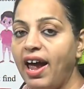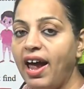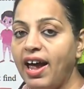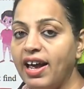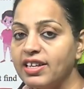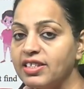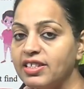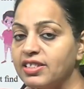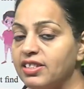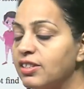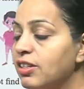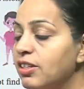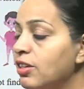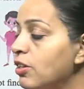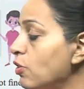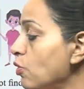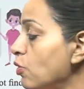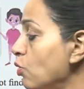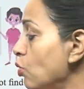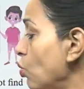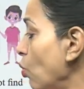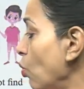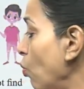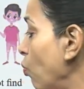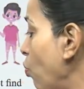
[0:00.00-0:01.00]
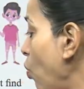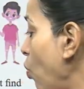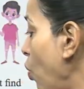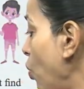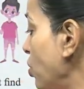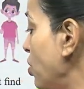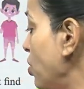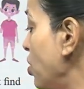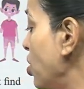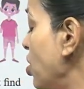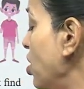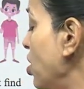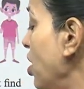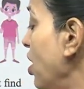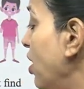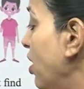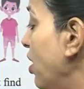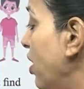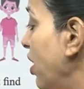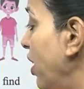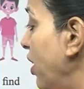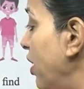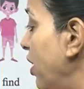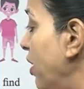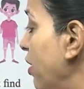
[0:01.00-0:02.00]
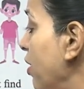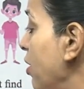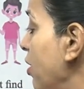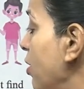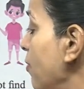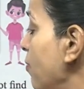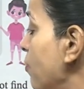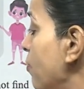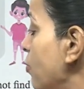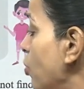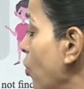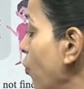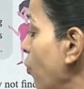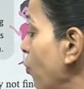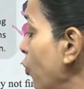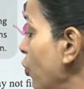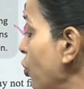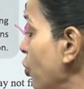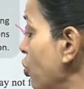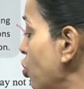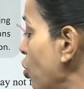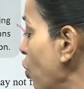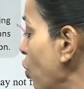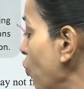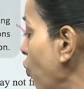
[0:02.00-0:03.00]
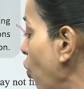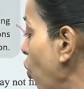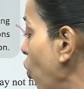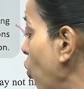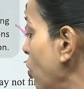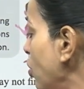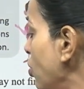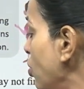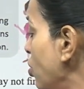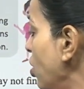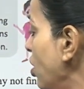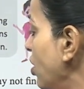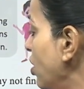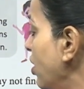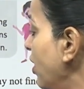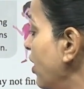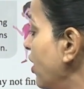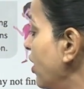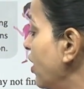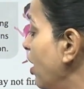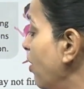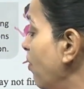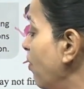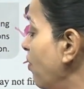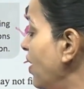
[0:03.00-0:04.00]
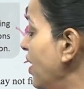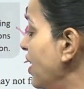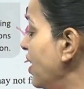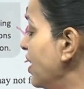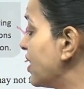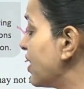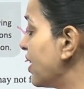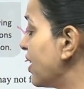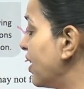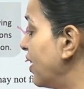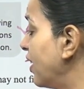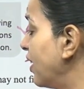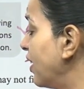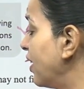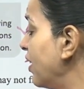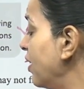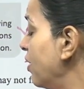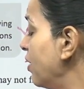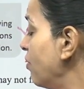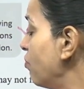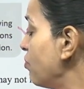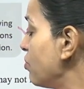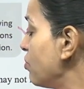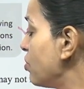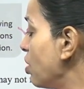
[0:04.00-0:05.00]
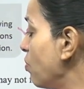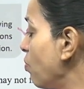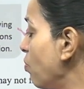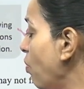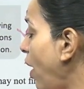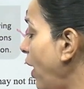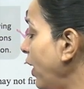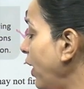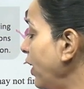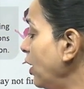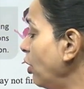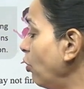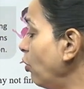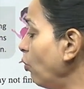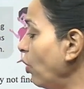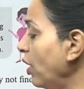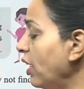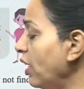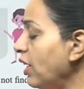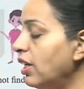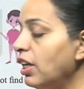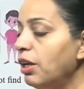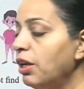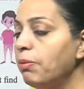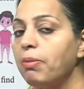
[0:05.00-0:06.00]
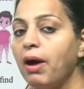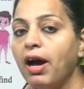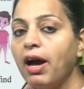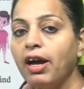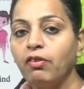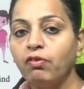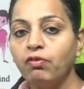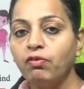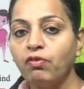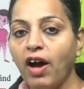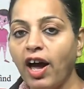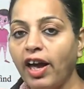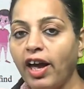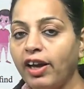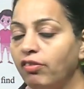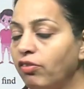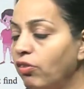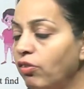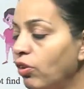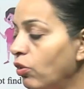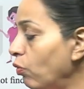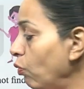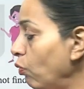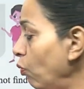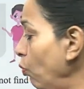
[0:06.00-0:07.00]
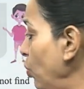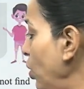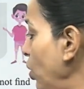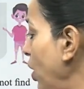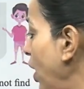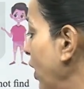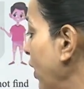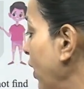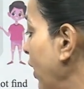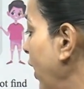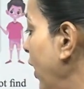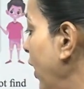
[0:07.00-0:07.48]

as. So what she did? So first of all, she did division. Divide 20 by 5. We are